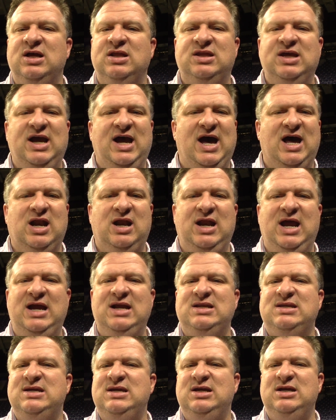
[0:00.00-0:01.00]
They had an
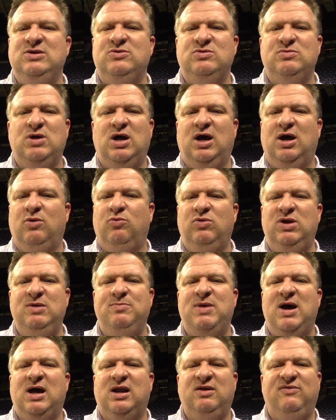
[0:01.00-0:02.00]

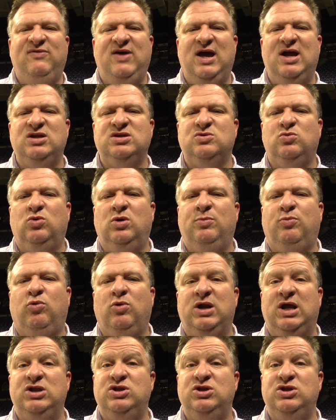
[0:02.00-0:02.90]
18-rebound advantage at one point.